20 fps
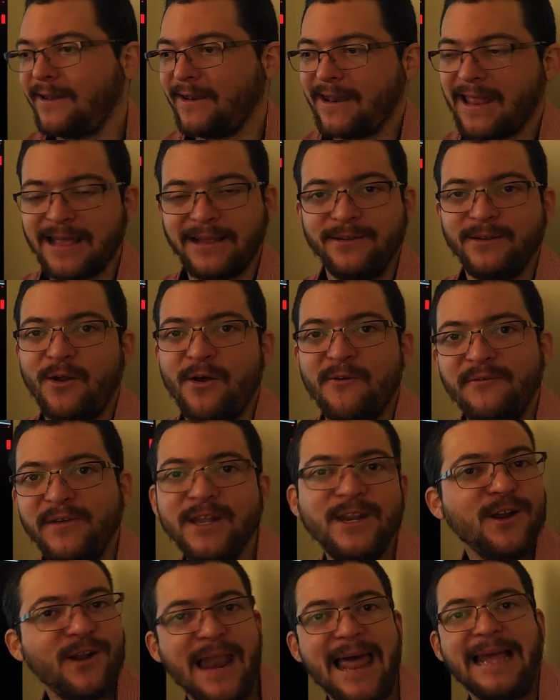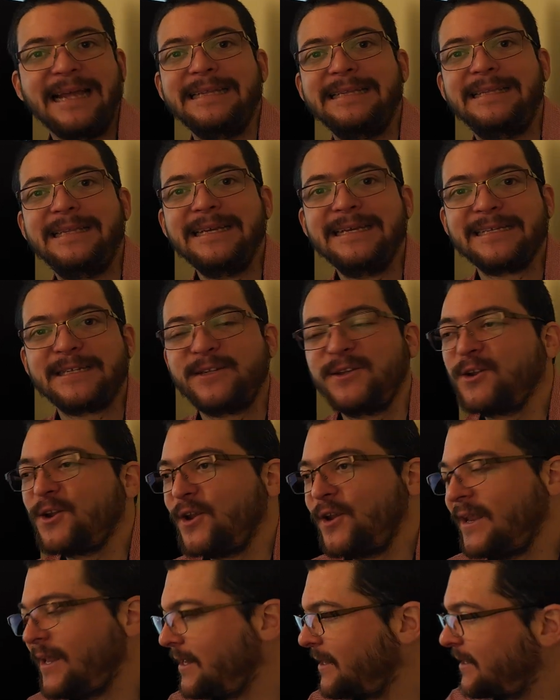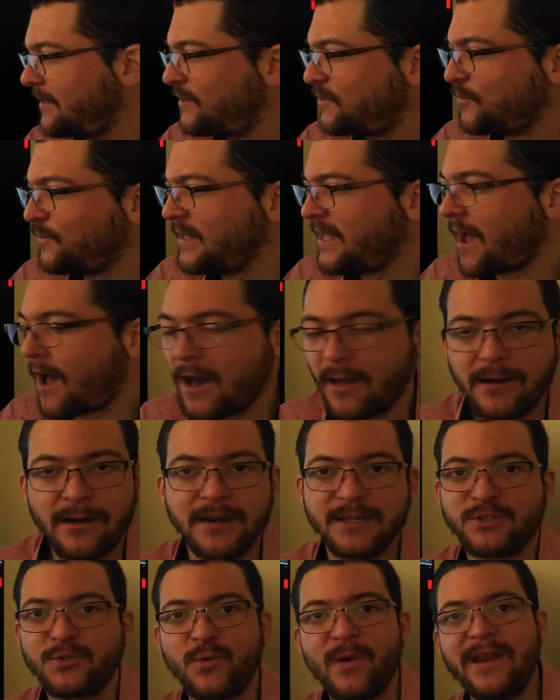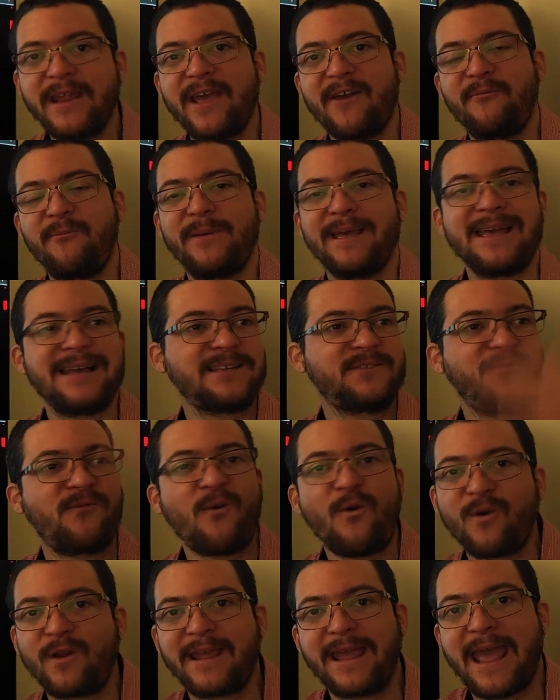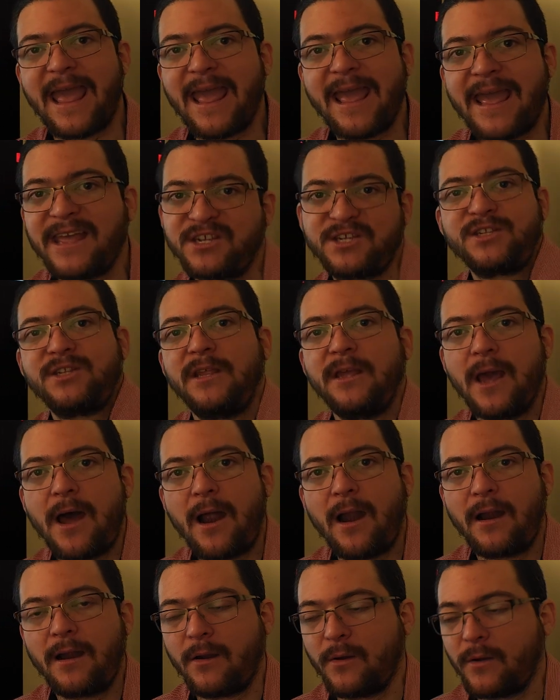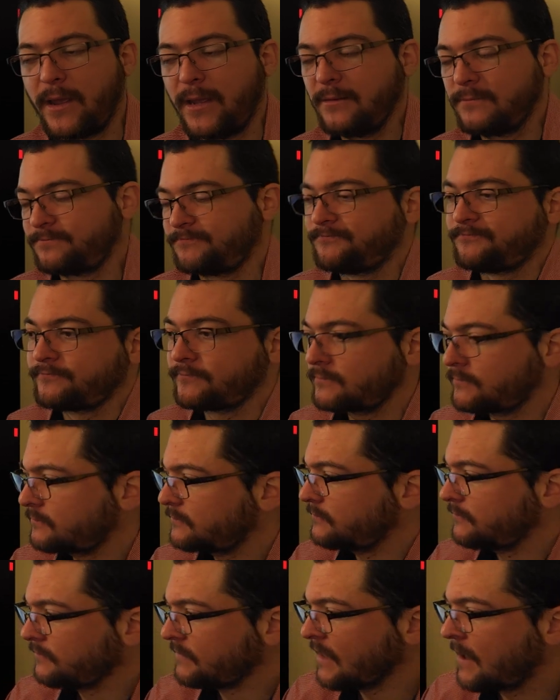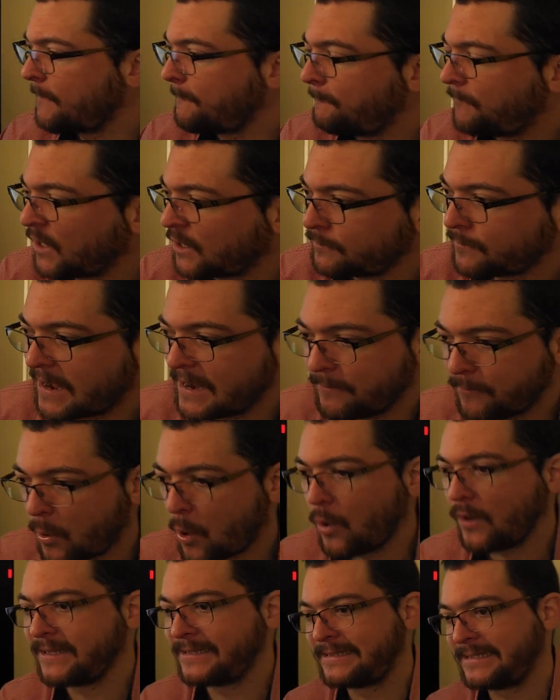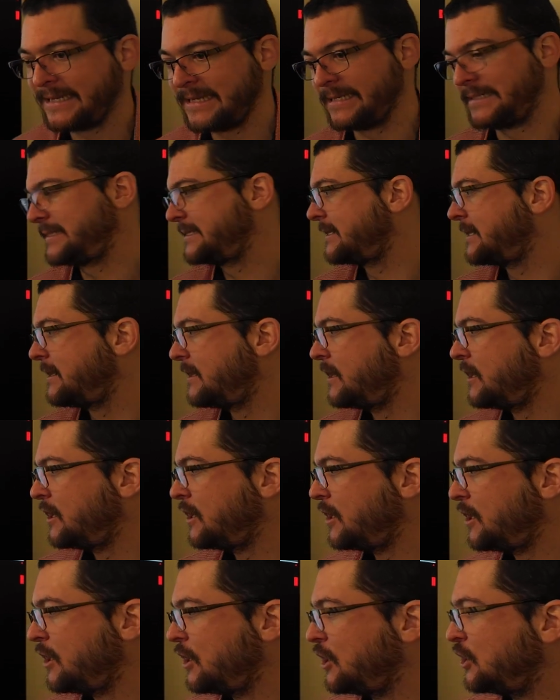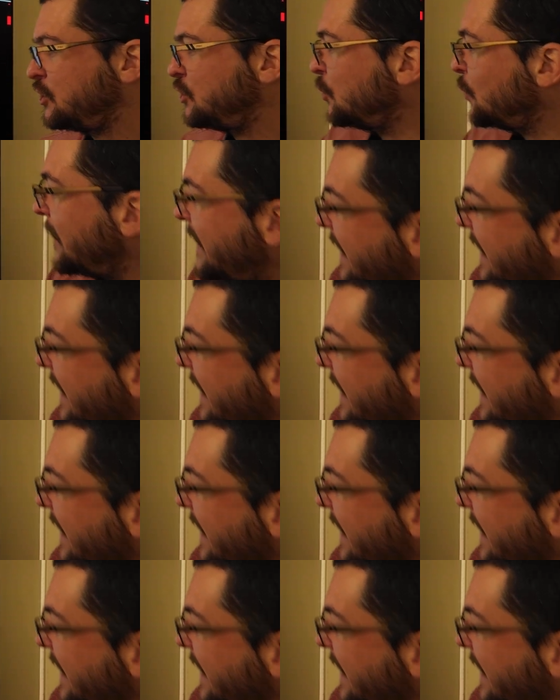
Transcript: like you know a video like this you don't need it to be 120 fps 4k hdr okay but my point is to